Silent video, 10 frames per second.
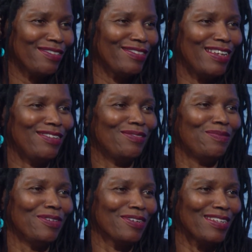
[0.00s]
They don't
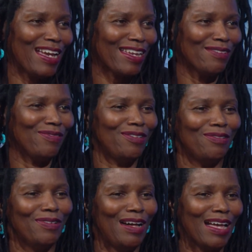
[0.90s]
work like if,
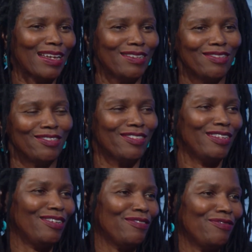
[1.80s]
oh, I can just
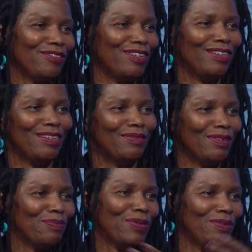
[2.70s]
sit in the front and
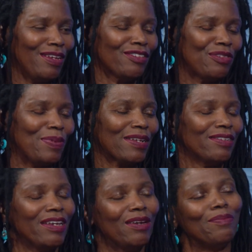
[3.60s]
expect
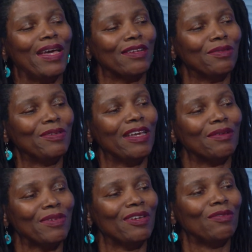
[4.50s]
the airbag to protect
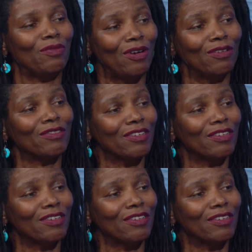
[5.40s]
me. It won't.